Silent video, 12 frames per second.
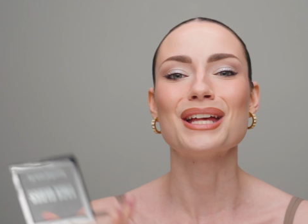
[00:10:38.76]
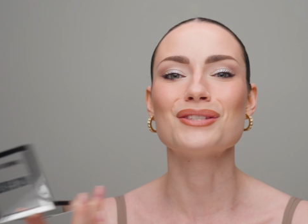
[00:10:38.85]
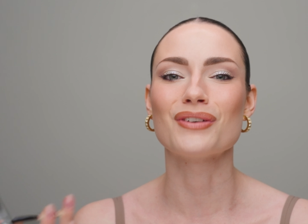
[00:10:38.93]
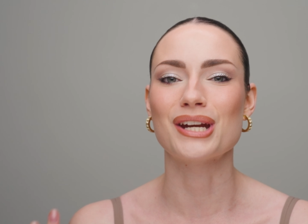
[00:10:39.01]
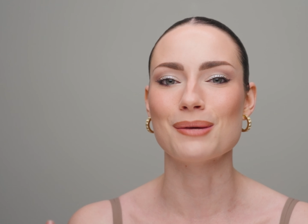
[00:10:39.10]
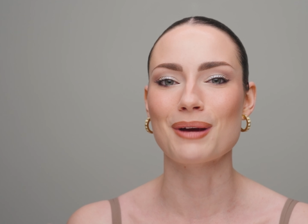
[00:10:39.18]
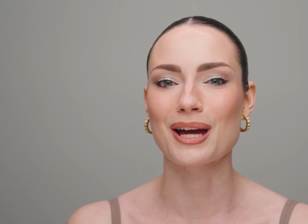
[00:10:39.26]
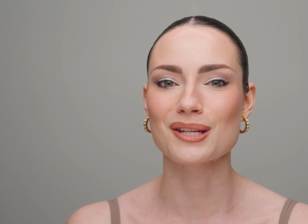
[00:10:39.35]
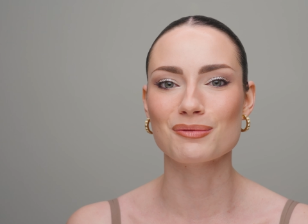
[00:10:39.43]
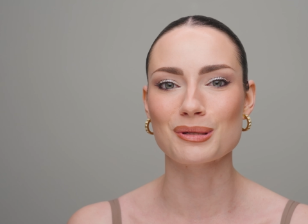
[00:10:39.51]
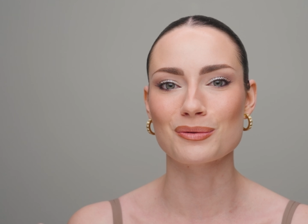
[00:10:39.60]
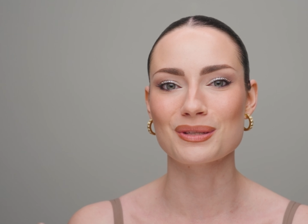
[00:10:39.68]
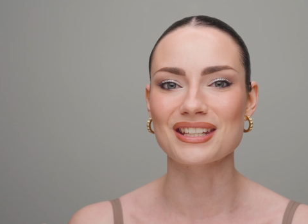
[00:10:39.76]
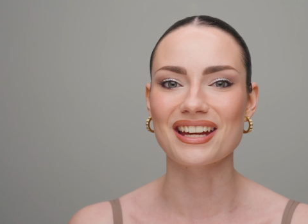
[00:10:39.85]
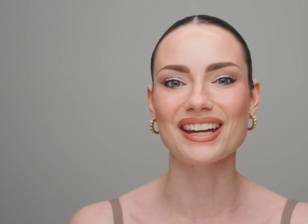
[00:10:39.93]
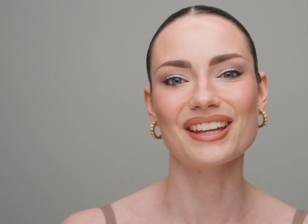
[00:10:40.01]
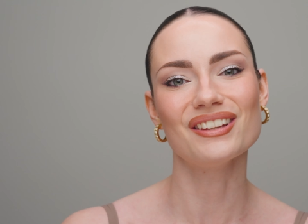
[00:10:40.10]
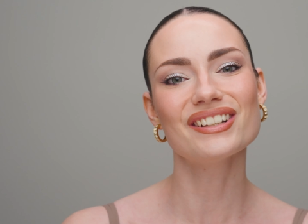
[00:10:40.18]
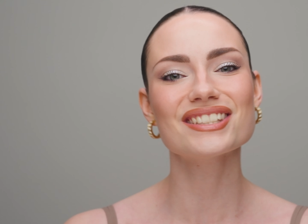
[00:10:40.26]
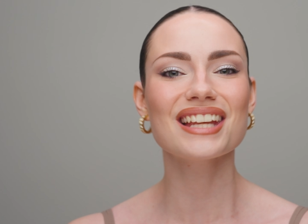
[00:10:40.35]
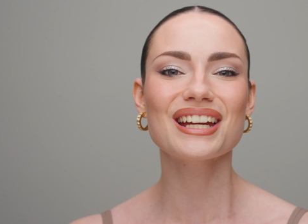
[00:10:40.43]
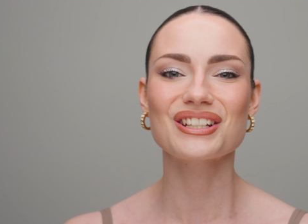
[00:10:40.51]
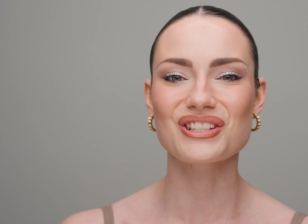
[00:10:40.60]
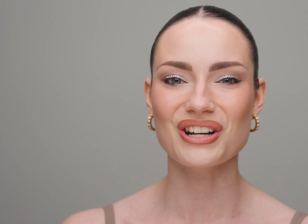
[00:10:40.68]
It's funny, my husband was like, it looks
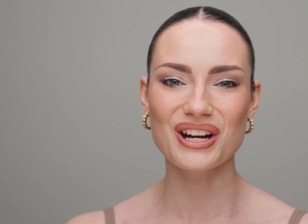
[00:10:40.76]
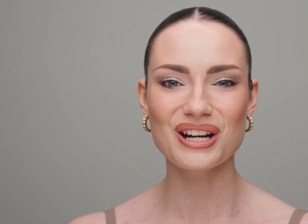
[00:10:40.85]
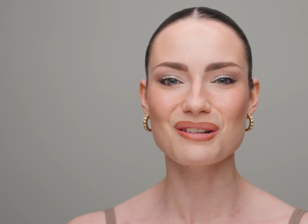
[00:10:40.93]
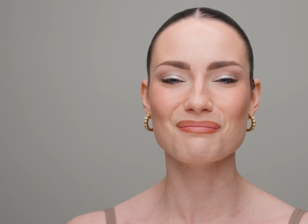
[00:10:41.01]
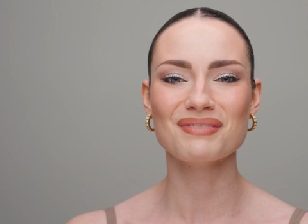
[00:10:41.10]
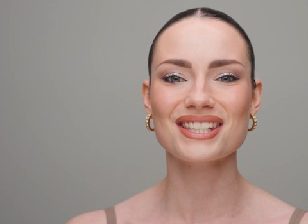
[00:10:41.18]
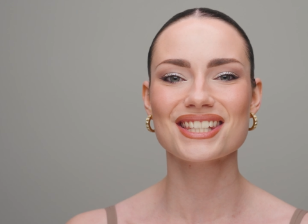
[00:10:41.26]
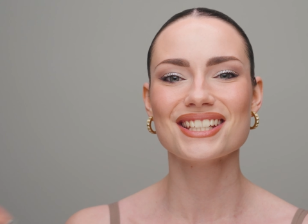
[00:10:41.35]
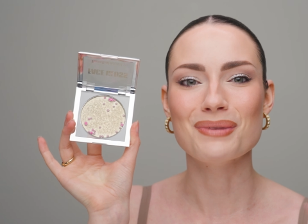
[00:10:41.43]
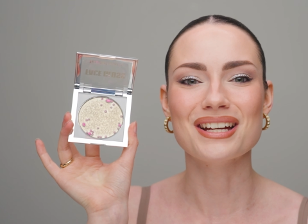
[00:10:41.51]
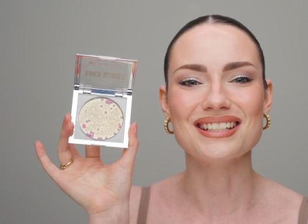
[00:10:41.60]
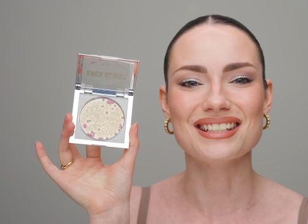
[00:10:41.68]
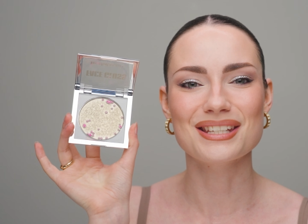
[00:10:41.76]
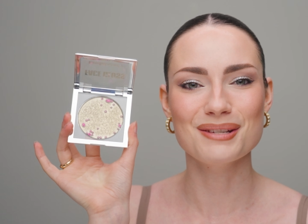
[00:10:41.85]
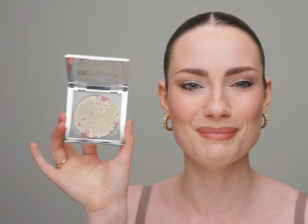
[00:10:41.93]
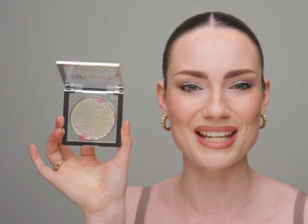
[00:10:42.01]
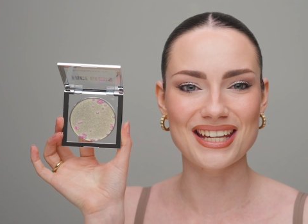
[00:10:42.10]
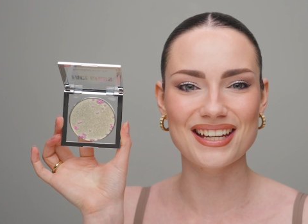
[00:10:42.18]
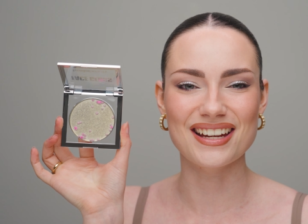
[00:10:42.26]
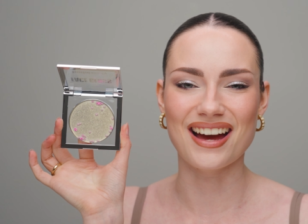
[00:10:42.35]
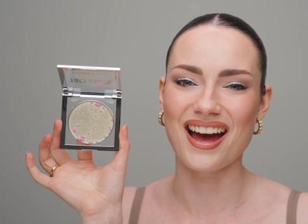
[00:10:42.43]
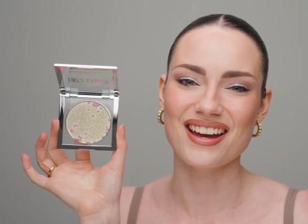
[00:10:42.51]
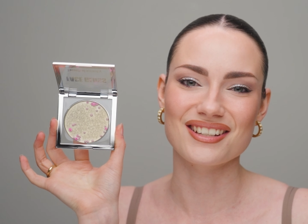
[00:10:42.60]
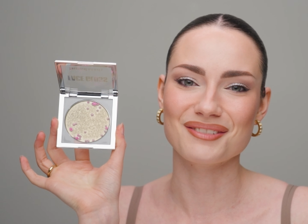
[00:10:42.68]
like germs, but to me,
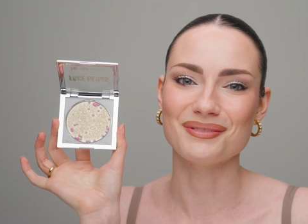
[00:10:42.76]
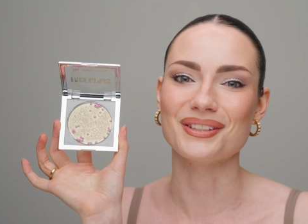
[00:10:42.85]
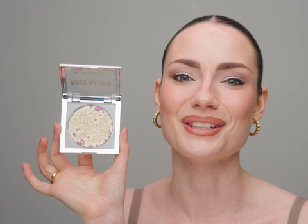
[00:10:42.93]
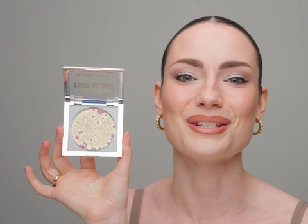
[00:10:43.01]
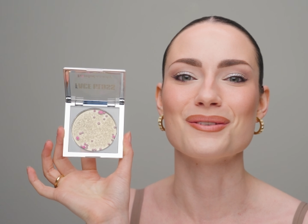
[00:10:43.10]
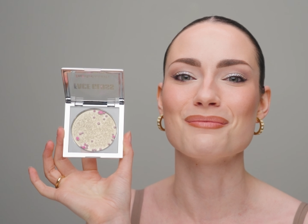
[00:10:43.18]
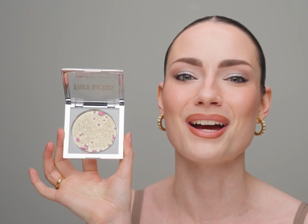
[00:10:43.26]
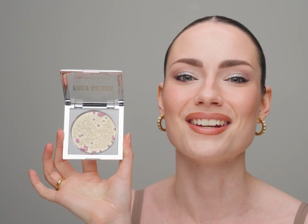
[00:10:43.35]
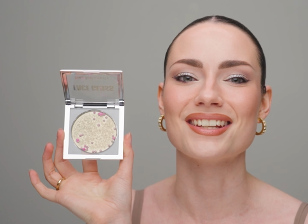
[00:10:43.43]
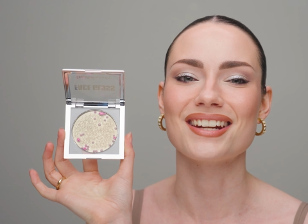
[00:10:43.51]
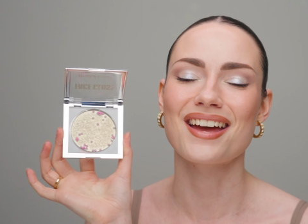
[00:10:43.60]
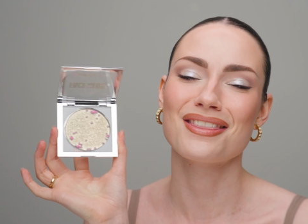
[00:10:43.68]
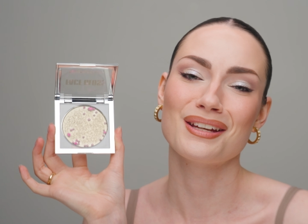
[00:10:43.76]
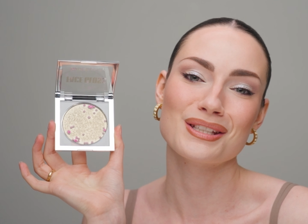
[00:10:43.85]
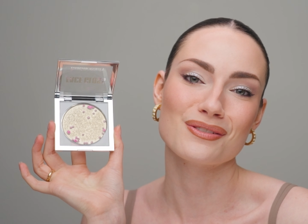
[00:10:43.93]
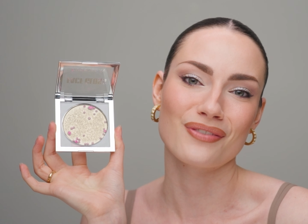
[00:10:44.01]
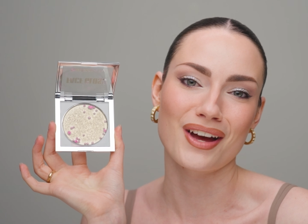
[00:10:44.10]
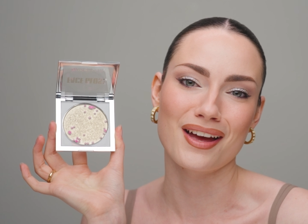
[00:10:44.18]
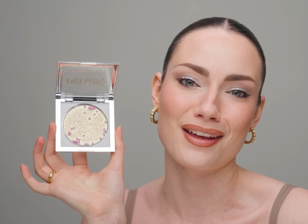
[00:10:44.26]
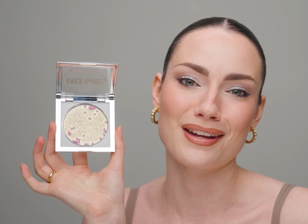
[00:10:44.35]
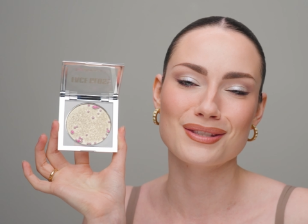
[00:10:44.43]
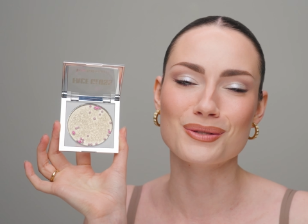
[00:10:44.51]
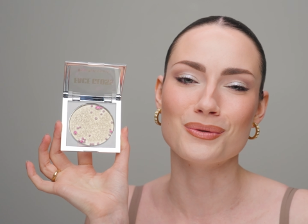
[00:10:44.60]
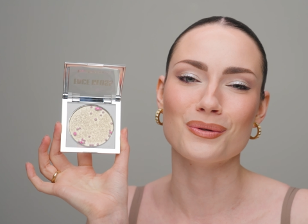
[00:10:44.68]
I really don't mind it. I think it's fun,
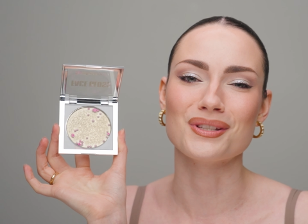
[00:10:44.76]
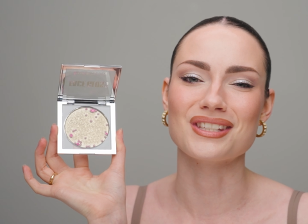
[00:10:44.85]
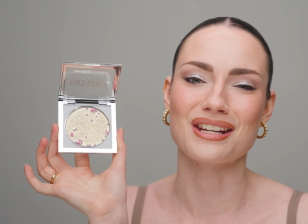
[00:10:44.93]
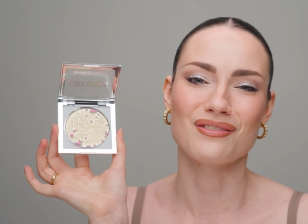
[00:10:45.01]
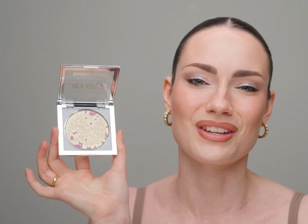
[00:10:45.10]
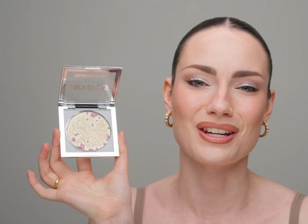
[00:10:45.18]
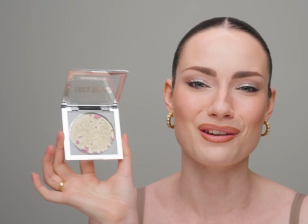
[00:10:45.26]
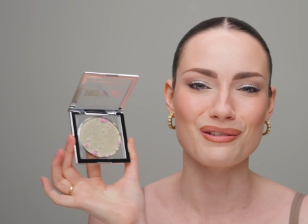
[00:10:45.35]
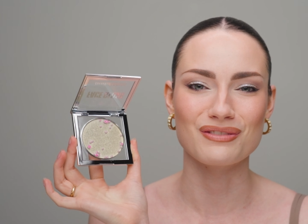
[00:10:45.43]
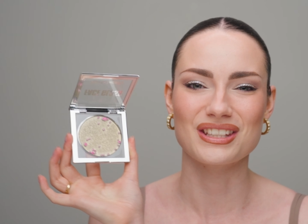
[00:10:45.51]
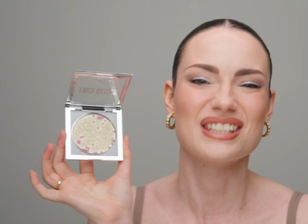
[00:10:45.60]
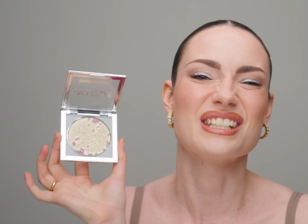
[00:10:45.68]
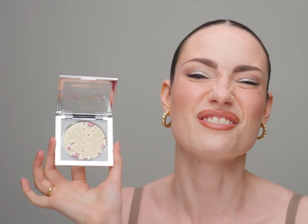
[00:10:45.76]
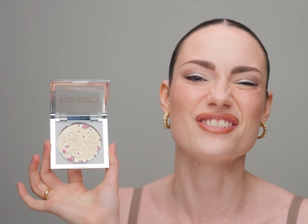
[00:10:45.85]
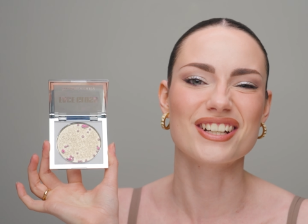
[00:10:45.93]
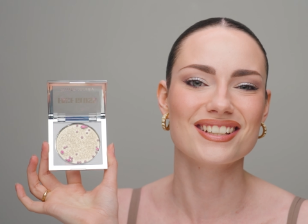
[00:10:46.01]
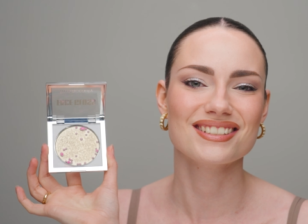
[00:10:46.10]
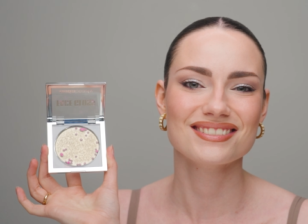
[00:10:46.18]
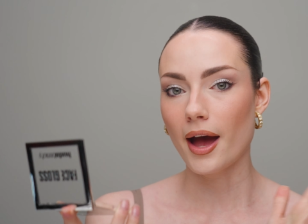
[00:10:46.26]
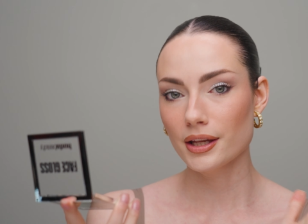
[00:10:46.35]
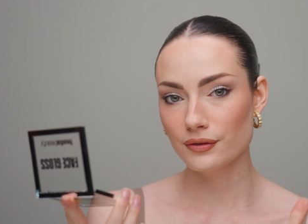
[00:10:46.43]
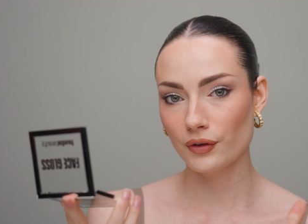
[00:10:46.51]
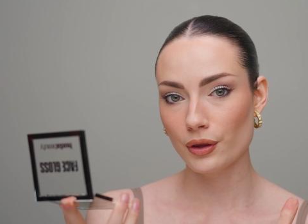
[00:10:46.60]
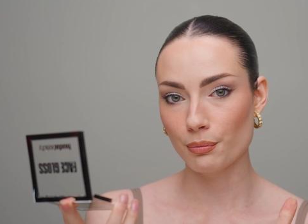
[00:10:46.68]
it's cool, it's innovative, it's different.
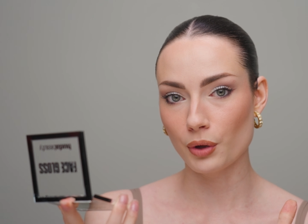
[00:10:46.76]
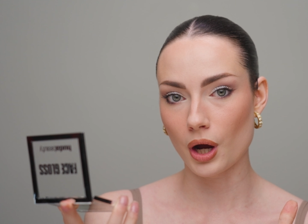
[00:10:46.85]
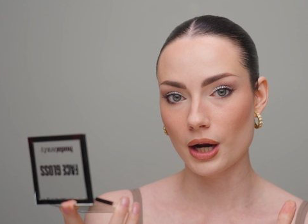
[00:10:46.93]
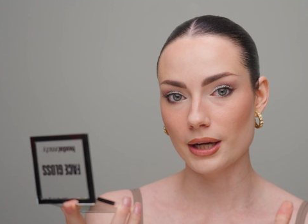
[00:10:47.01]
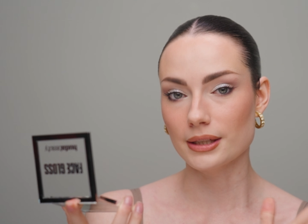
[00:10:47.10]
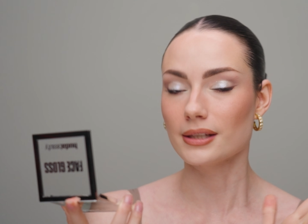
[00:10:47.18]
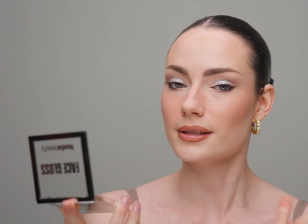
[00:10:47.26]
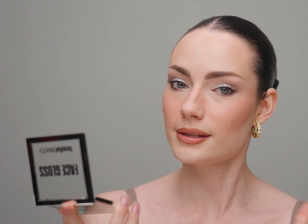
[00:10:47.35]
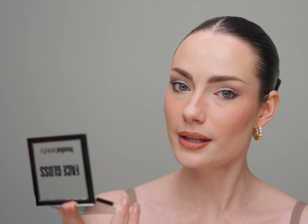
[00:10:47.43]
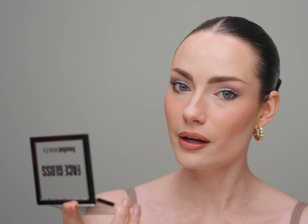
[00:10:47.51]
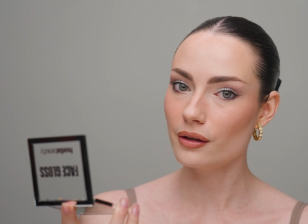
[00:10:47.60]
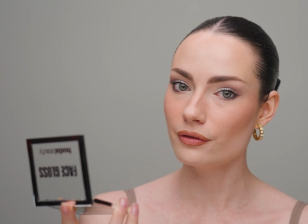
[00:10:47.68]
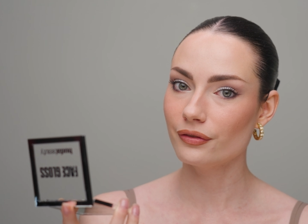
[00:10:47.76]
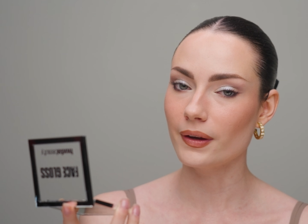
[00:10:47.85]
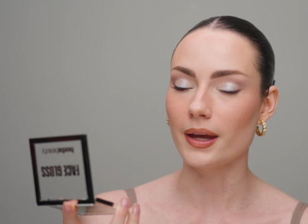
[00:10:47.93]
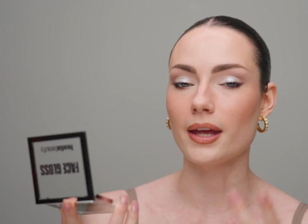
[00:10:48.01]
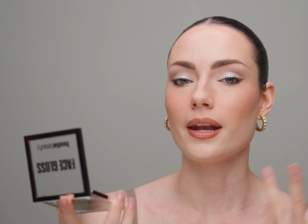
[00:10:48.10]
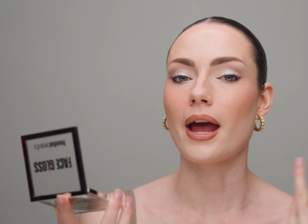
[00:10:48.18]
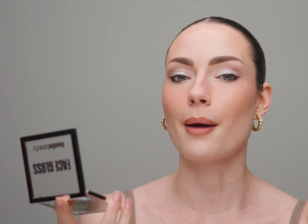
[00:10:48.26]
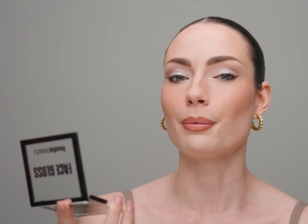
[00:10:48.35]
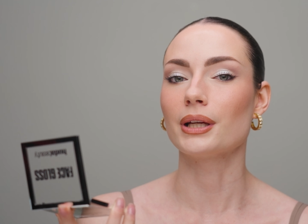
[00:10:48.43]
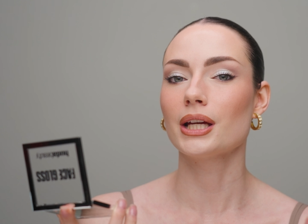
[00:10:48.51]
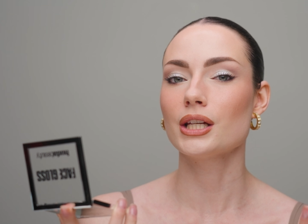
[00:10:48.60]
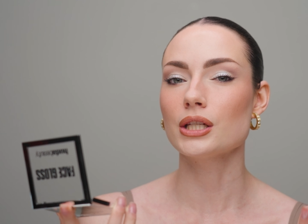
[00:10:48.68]
As for the product itself in
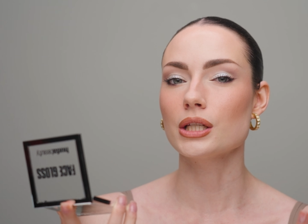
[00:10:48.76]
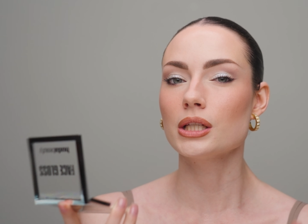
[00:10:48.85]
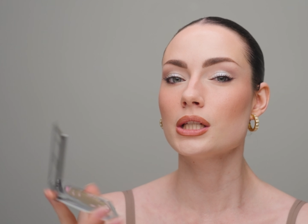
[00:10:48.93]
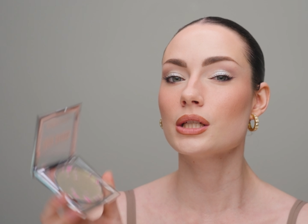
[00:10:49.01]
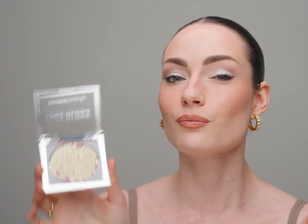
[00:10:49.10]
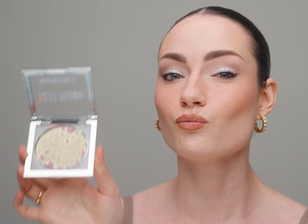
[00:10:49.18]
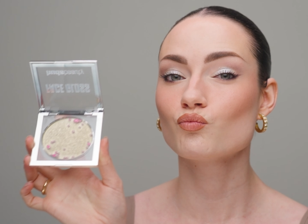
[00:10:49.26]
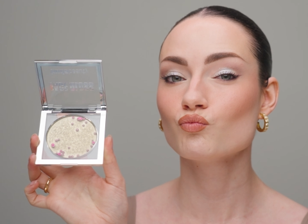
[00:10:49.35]
application,